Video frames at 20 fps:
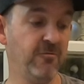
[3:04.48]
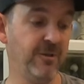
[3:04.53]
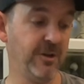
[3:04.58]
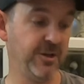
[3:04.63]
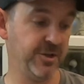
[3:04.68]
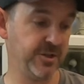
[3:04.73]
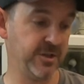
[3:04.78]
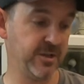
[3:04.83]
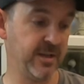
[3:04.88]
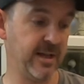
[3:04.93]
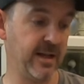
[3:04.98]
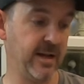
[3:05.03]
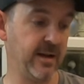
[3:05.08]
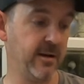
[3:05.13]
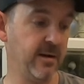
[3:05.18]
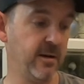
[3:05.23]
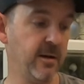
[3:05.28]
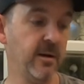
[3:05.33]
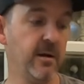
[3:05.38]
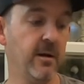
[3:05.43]
register
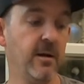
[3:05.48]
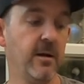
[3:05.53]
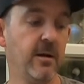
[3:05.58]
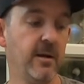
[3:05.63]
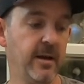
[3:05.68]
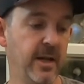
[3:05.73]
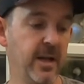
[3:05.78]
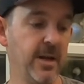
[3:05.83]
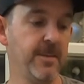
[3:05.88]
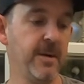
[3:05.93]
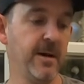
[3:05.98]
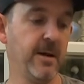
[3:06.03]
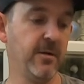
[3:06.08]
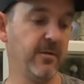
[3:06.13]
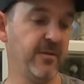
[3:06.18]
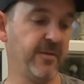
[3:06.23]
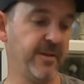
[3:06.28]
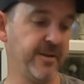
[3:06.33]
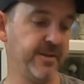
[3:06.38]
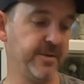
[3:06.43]
that, email
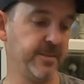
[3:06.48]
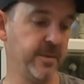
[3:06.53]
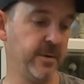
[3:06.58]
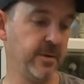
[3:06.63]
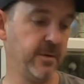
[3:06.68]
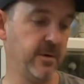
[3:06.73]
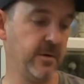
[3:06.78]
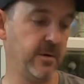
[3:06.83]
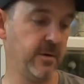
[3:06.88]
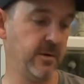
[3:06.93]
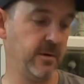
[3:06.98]
or Facebook,